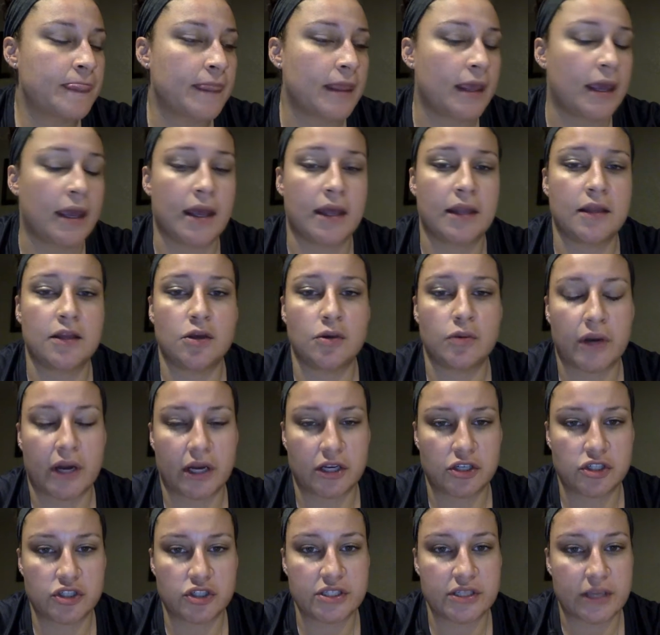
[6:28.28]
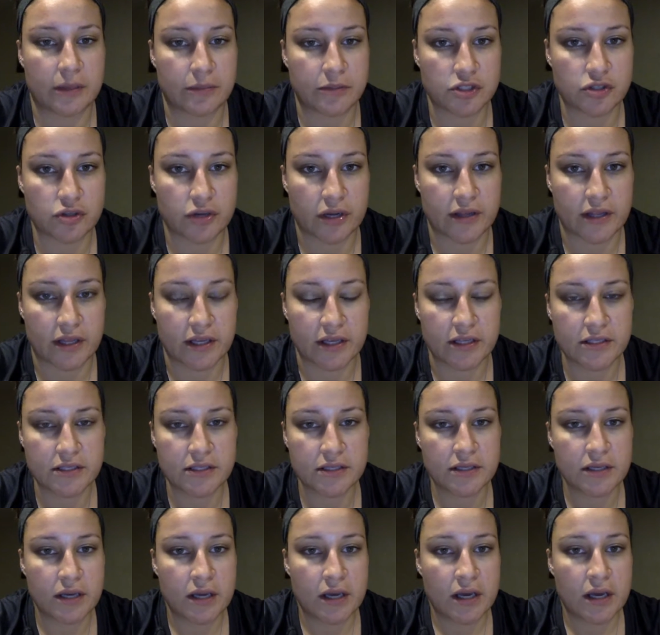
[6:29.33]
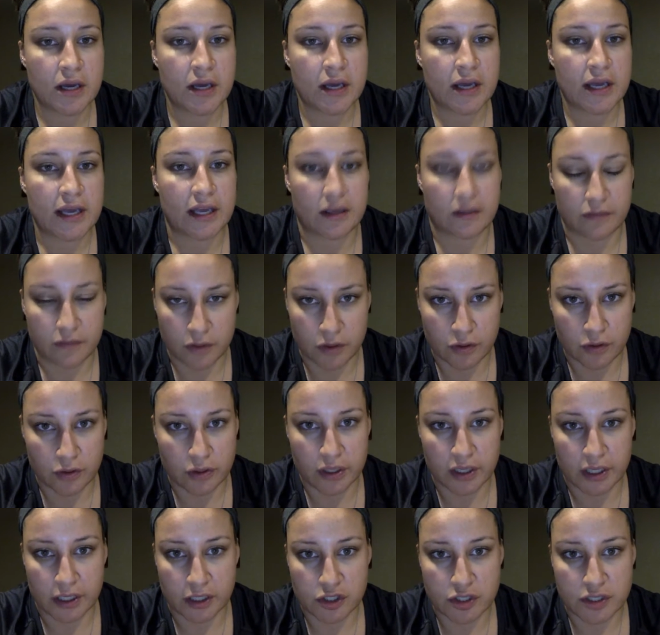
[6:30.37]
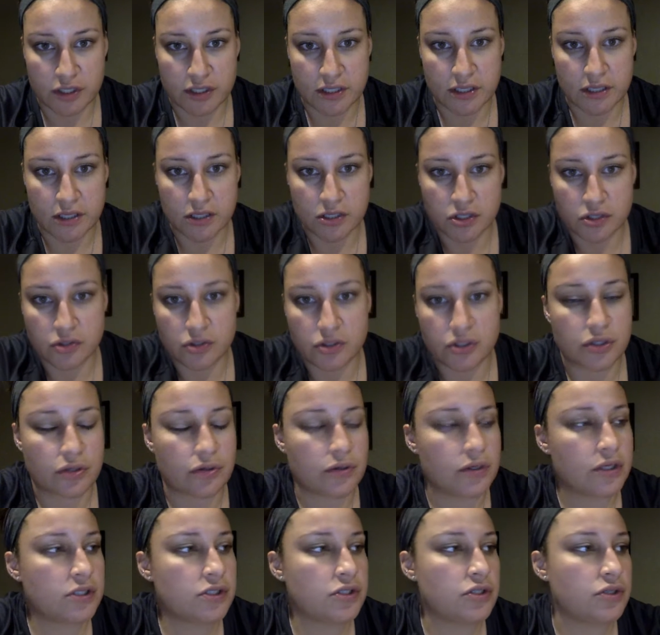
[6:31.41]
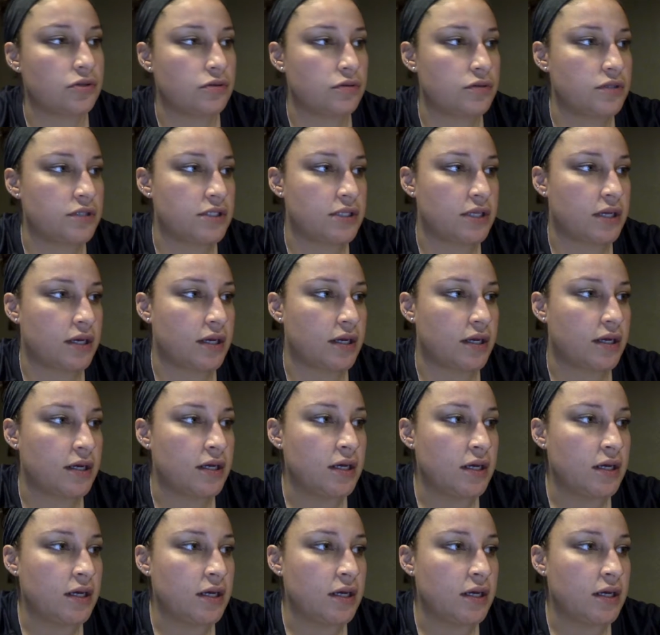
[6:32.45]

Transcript: and you would actually demonstrate this if you couldn't actually see the student do it. So you would say,